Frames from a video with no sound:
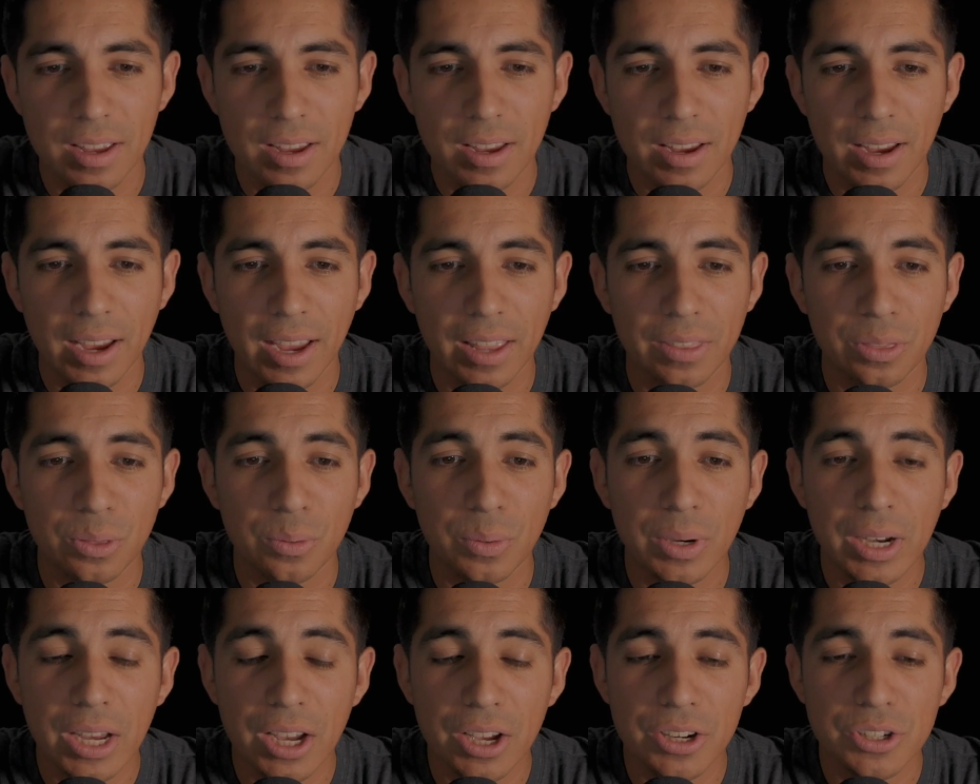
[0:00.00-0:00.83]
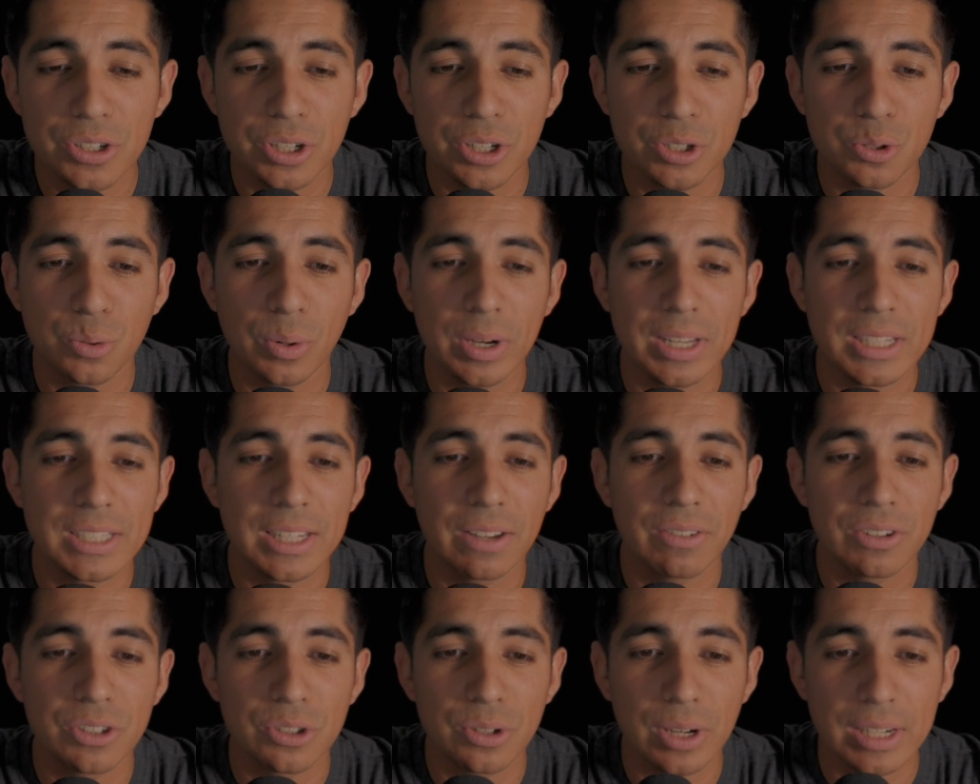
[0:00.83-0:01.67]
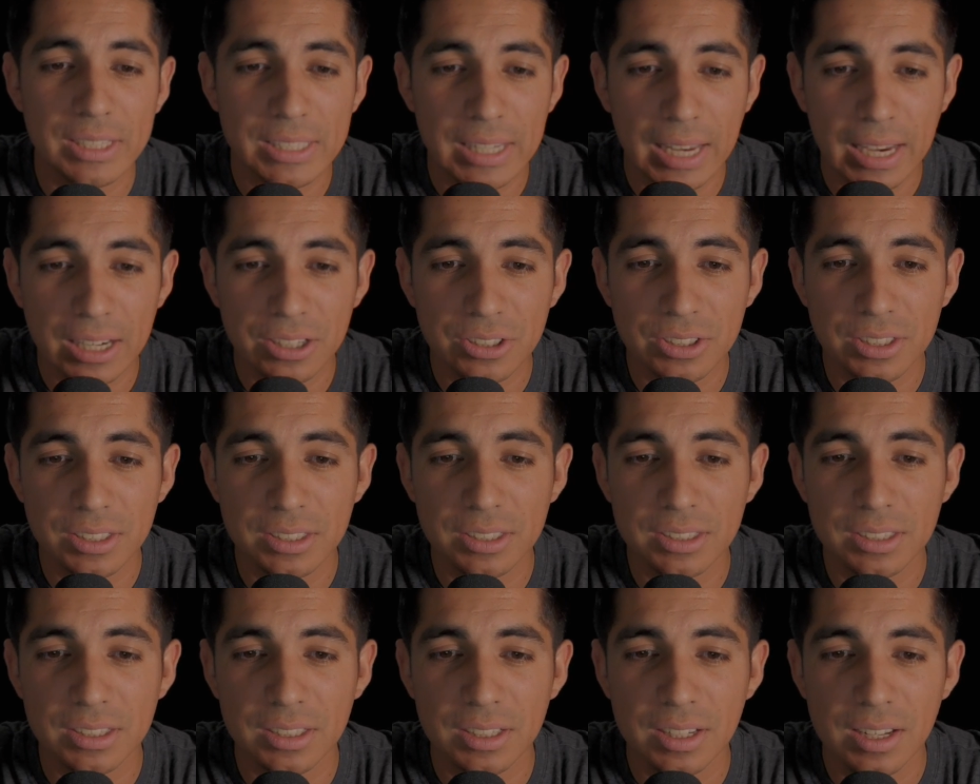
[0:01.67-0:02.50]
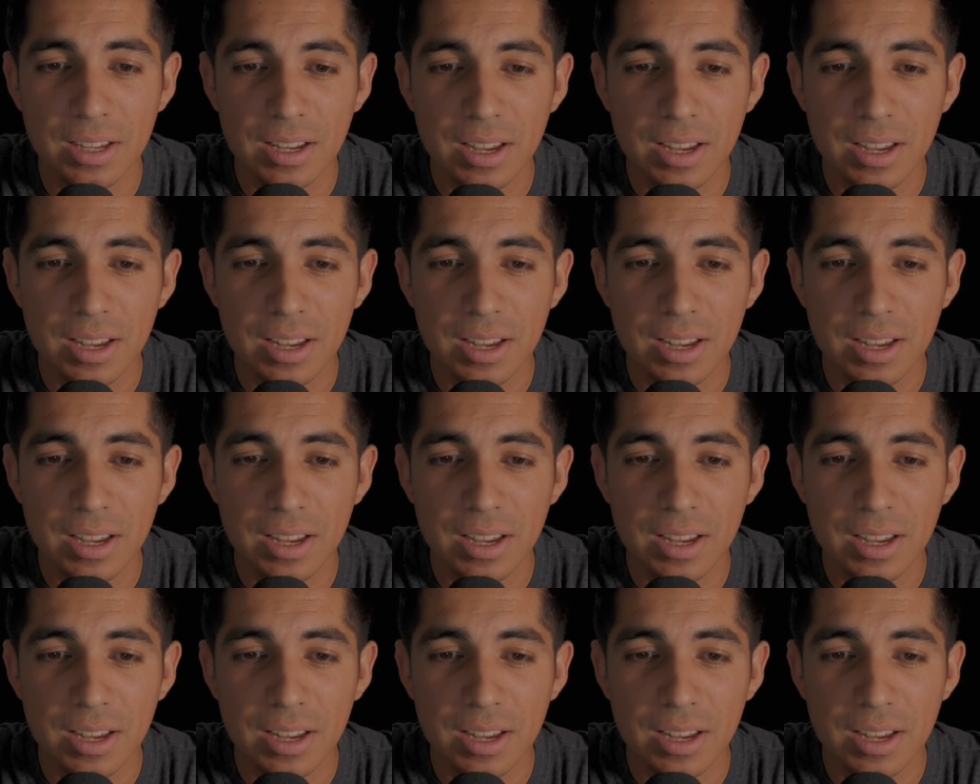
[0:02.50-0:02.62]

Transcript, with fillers: had 327 transactions.